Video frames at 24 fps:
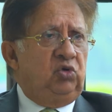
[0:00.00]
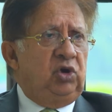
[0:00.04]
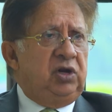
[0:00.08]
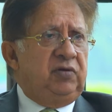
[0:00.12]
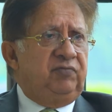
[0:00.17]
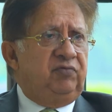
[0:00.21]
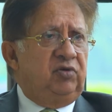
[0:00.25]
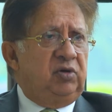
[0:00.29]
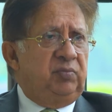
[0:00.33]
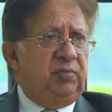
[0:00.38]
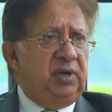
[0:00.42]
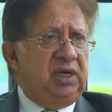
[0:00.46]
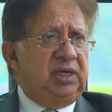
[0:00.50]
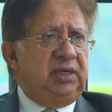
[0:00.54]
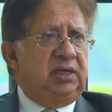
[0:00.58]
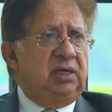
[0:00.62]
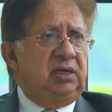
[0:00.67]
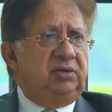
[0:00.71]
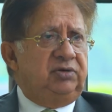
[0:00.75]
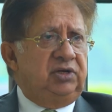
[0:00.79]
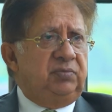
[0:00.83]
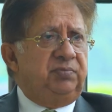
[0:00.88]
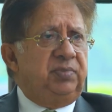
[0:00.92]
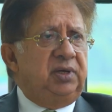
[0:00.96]
going for
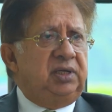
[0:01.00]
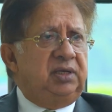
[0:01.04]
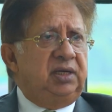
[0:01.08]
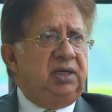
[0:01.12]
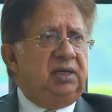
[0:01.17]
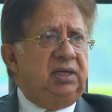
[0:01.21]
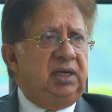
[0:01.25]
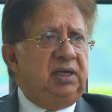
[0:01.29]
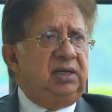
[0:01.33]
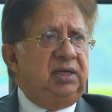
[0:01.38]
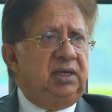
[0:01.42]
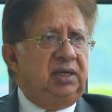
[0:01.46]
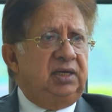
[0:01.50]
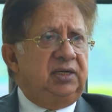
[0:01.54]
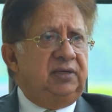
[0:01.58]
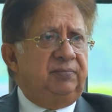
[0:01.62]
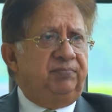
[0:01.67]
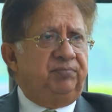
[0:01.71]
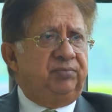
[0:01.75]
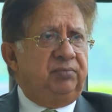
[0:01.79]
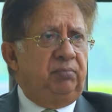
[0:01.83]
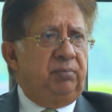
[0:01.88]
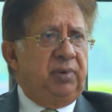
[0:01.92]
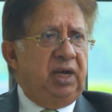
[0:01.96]
medical treatment in
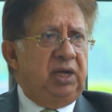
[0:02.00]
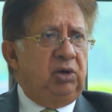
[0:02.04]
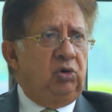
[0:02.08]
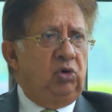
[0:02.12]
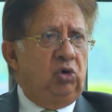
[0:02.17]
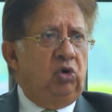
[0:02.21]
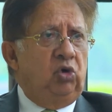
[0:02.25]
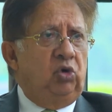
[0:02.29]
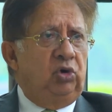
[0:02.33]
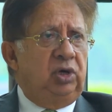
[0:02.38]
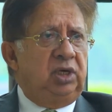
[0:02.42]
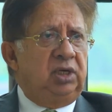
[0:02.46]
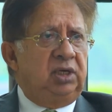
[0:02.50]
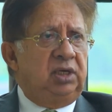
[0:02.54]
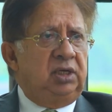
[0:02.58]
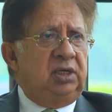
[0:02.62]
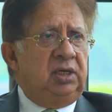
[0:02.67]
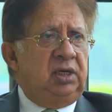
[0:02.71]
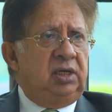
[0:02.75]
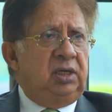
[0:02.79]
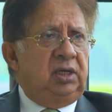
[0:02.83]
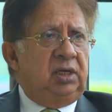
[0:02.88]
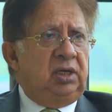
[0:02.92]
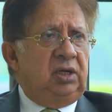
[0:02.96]
India by road
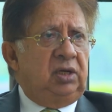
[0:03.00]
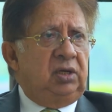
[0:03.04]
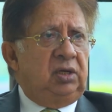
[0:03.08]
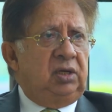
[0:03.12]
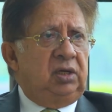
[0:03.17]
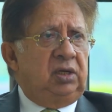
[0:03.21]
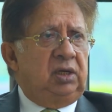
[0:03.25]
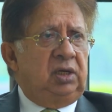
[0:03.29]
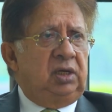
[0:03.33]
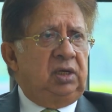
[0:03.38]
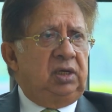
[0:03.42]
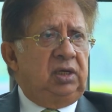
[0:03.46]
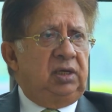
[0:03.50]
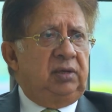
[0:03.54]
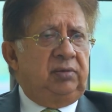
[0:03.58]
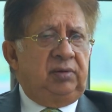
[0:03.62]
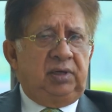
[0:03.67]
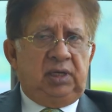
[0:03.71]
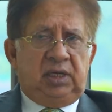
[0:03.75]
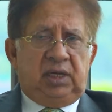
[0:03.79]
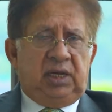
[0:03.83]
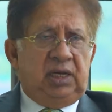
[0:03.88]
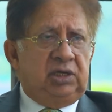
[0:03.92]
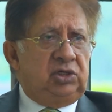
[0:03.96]
uh,
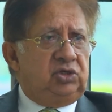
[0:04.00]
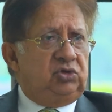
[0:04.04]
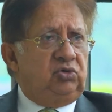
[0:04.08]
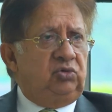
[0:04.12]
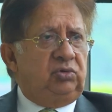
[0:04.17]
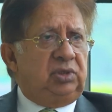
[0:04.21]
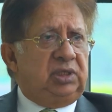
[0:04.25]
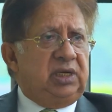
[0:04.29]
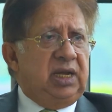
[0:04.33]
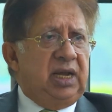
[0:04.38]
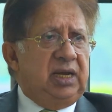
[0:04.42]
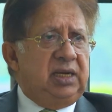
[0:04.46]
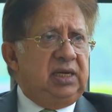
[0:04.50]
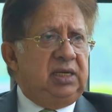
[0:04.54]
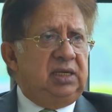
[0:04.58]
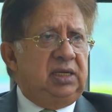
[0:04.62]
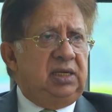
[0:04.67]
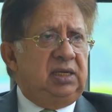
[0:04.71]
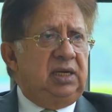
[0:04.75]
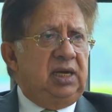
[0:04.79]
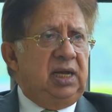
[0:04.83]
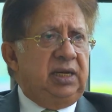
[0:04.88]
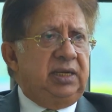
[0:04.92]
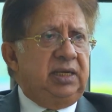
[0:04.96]
has to carry
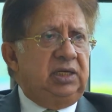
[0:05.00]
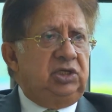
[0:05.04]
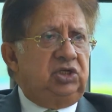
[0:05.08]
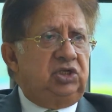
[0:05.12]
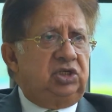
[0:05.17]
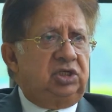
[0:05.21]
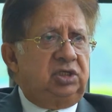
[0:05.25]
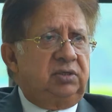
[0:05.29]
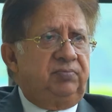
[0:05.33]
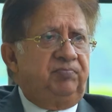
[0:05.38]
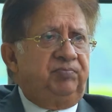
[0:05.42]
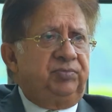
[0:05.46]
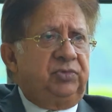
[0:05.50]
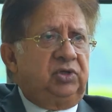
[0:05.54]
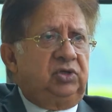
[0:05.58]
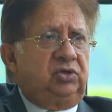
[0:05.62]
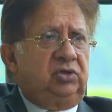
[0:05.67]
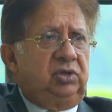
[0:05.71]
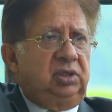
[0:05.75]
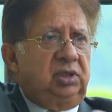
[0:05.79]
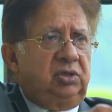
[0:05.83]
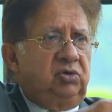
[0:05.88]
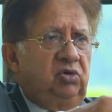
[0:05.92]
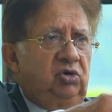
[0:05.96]
her luggage
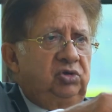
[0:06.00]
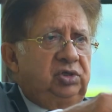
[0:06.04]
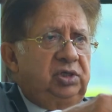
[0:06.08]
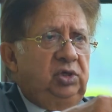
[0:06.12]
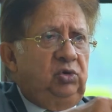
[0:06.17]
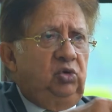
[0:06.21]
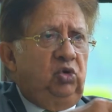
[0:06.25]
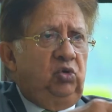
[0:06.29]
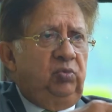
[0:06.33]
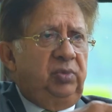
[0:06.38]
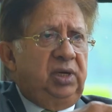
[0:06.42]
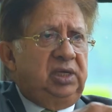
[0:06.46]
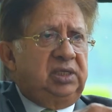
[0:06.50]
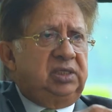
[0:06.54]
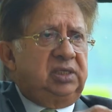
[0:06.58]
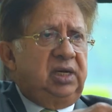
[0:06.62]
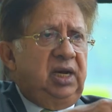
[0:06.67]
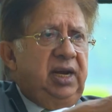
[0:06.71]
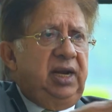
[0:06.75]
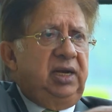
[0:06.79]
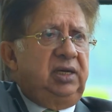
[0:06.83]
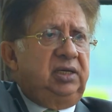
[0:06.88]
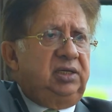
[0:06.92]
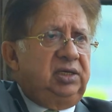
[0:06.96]
across the no man's
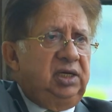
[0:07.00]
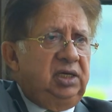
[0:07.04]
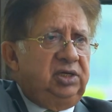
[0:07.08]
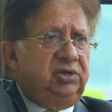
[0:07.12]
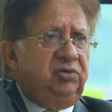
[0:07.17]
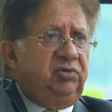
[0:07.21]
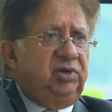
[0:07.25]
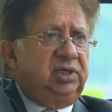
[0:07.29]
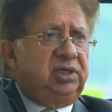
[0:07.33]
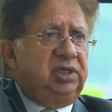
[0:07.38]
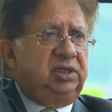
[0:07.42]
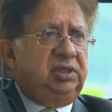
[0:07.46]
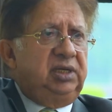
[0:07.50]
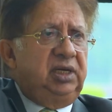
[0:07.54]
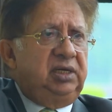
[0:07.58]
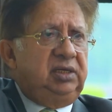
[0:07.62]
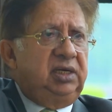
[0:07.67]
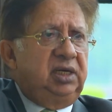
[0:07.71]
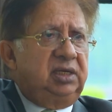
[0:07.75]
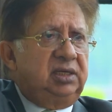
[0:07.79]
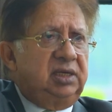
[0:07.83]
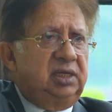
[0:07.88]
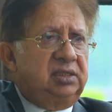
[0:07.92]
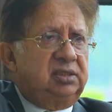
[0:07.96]
land till she reaches the
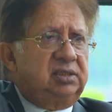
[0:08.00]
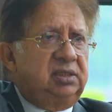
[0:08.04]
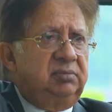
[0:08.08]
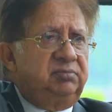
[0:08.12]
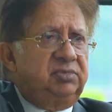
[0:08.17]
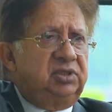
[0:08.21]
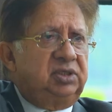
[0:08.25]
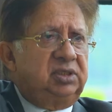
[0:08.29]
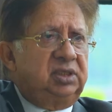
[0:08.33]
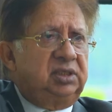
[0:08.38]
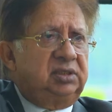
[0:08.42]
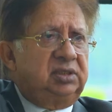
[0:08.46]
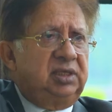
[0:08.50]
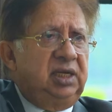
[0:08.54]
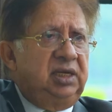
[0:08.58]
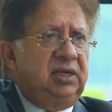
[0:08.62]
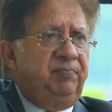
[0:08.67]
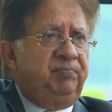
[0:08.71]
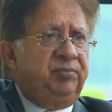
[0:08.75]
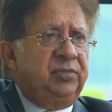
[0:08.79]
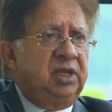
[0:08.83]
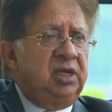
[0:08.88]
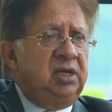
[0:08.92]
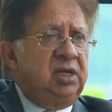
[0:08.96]
Indian customs
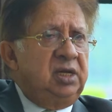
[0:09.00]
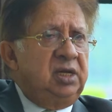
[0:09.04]
thing,